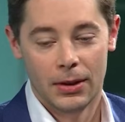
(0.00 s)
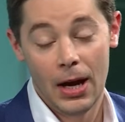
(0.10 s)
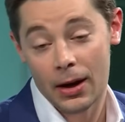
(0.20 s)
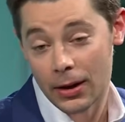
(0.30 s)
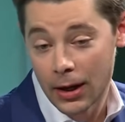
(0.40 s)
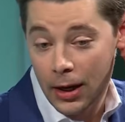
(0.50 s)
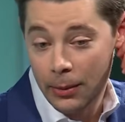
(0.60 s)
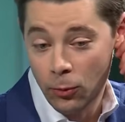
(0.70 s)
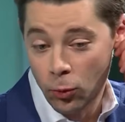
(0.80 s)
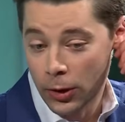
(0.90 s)
Yeah,
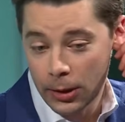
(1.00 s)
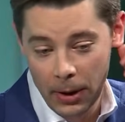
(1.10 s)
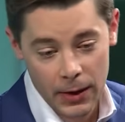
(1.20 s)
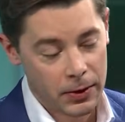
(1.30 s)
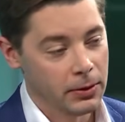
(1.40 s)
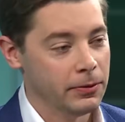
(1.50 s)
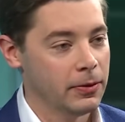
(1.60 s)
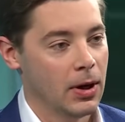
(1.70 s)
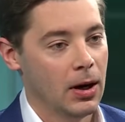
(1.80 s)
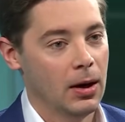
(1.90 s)
um, really positive.
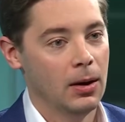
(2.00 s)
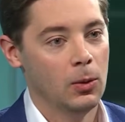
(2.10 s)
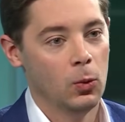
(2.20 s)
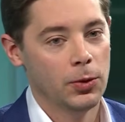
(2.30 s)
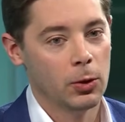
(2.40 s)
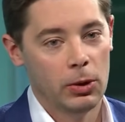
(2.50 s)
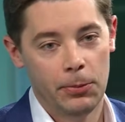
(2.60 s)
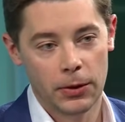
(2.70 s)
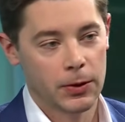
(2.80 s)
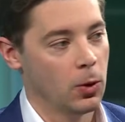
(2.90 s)
Uh, so we
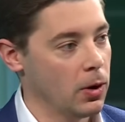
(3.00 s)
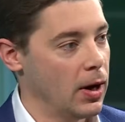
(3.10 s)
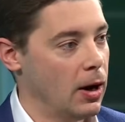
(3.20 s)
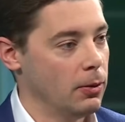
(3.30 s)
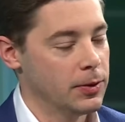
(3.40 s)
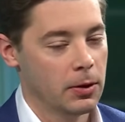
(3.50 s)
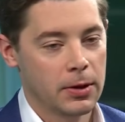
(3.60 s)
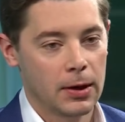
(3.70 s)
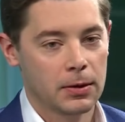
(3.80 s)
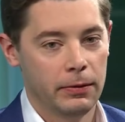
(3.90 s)
put Sora out as our
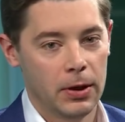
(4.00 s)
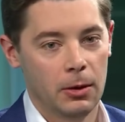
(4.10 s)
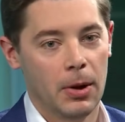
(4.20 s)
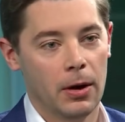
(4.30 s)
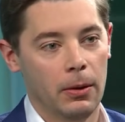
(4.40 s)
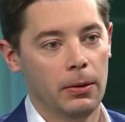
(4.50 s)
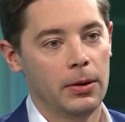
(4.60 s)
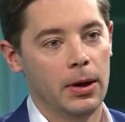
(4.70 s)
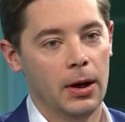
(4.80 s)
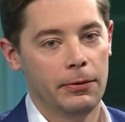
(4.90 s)
text-to-video model
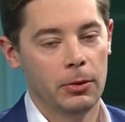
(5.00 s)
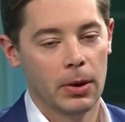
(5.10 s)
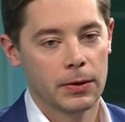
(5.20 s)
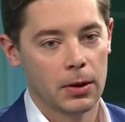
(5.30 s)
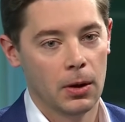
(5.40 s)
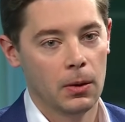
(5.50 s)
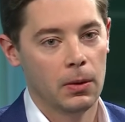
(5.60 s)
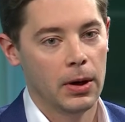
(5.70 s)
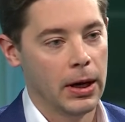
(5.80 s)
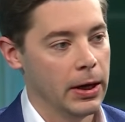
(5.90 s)
uh, a few months
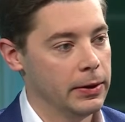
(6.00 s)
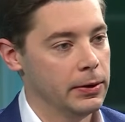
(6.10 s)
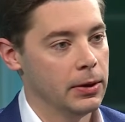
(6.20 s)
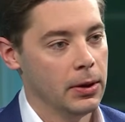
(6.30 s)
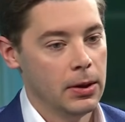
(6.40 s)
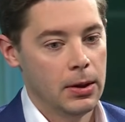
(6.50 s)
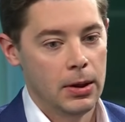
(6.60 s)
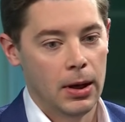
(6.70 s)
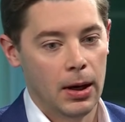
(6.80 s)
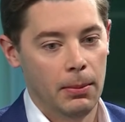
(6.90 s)
ago, and
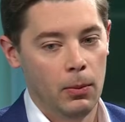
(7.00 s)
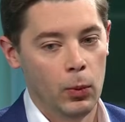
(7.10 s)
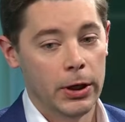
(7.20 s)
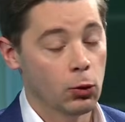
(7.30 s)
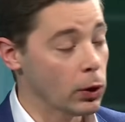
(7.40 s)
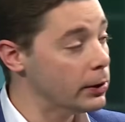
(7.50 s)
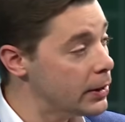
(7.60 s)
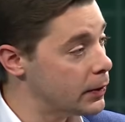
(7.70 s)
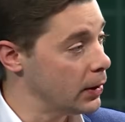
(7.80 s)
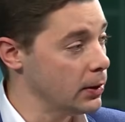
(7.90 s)
um, we didn't
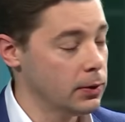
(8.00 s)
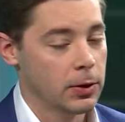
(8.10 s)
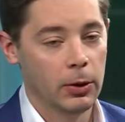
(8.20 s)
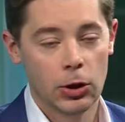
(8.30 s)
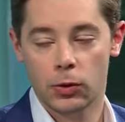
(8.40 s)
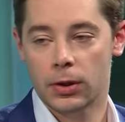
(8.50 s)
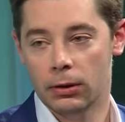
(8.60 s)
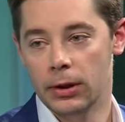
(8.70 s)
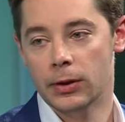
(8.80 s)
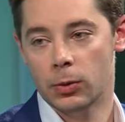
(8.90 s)
release it. So
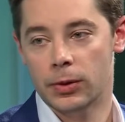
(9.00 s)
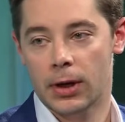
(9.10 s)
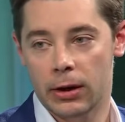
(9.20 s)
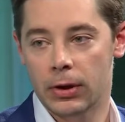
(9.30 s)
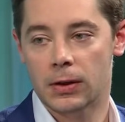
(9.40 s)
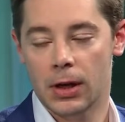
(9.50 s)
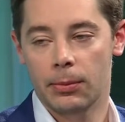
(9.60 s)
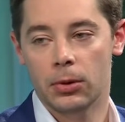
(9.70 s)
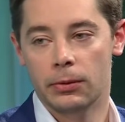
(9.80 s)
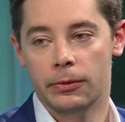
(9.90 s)
interestingly, this was kind of an
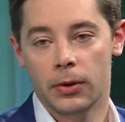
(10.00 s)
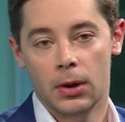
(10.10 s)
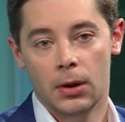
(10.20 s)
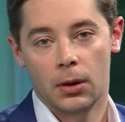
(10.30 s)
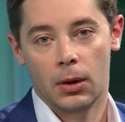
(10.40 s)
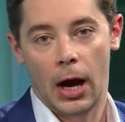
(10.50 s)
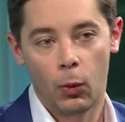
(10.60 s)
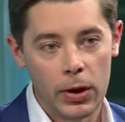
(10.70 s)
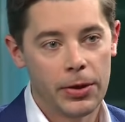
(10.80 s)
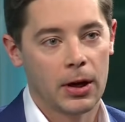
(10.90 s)
example of how
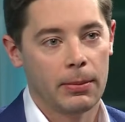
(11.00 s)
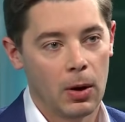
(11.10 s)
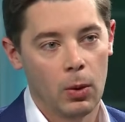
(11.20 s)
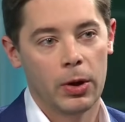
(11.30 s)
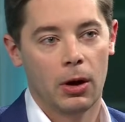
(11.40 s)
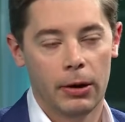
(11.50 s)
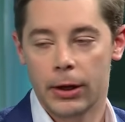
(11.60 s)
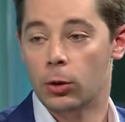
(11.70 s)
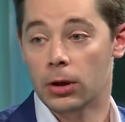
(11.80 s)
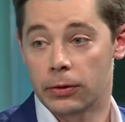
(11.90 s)
we think about what we call
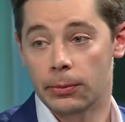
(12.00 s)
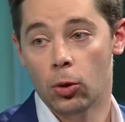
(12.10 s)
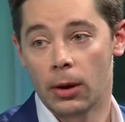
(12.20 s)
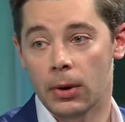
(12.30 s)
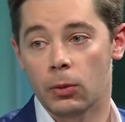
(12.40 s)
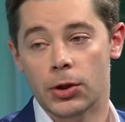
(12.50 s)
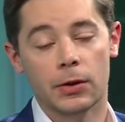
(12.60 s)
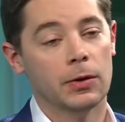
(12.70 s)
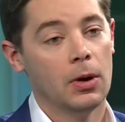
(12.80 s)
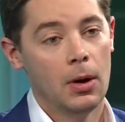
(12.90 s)
iterative deployment, which
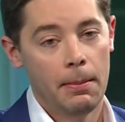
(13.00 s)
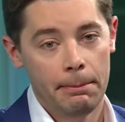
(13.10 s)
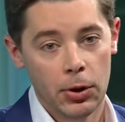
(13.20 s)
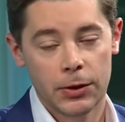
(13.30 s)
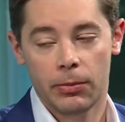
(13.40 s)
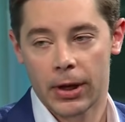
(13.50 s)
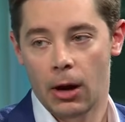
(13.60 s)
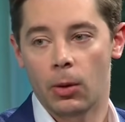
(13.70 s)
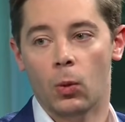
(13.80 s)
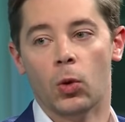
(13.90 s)
is put something
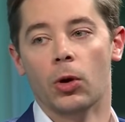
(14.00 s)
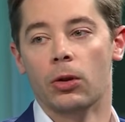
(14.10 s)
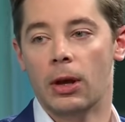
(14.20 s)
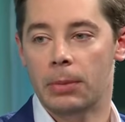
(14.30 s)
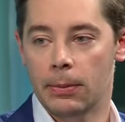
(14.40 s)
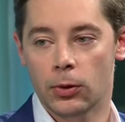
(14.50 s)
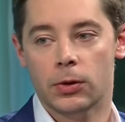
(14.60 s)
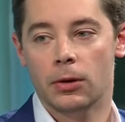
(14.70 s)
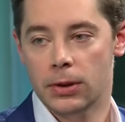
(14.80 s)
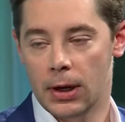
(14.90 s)
out in the world, let people
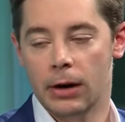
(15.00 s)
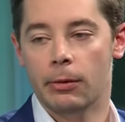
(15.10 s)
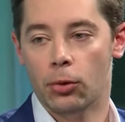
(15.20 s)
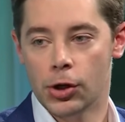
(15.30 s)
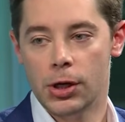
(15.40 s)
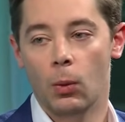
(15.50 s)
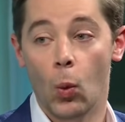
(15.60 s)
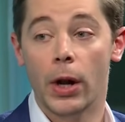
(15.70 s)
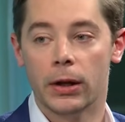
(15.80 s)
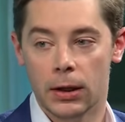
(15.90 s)
start to kind of appreciate
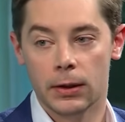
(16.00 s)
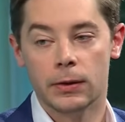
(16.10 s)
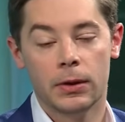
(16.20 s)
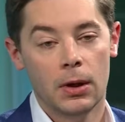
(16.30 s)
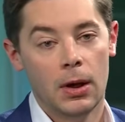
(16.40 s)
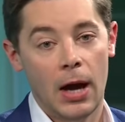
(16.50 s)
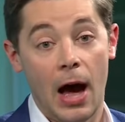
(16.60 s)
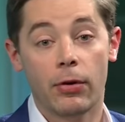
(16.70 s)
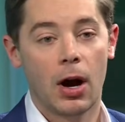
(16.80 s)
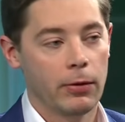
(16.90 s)
what it is,
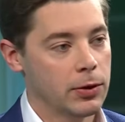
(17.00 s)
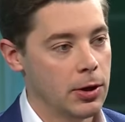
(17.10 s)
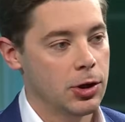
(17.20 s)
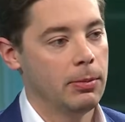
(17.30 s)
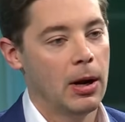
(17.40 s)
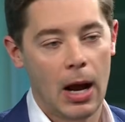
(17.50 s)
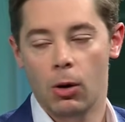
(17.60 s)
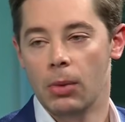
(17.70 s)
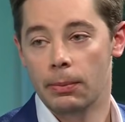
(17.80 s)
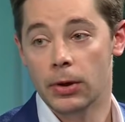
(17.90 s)
have a conversation about how it might be